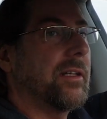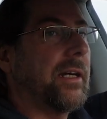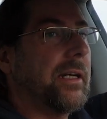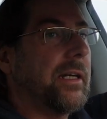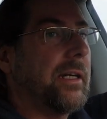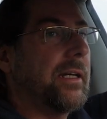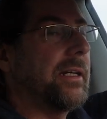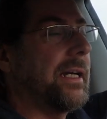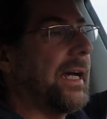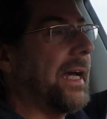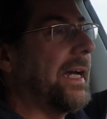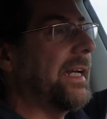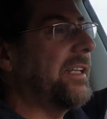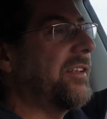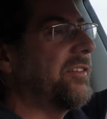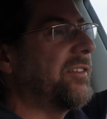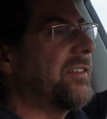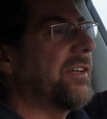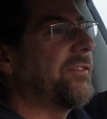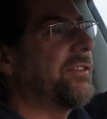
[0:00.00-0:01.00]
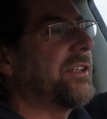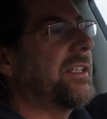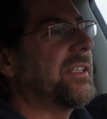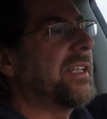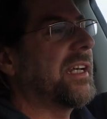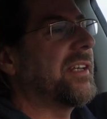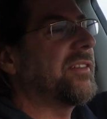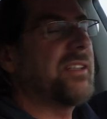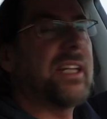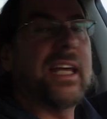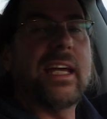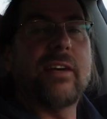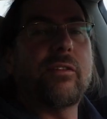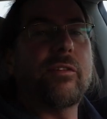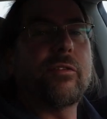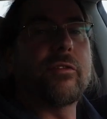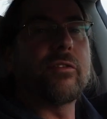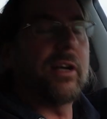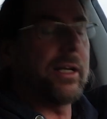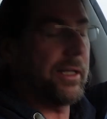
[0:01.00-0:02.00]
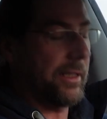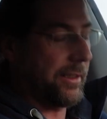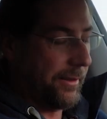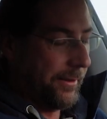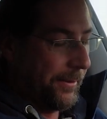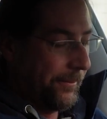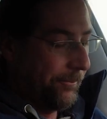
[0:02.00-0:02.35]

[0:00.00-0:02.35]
ID.7 doesn't have a frunk.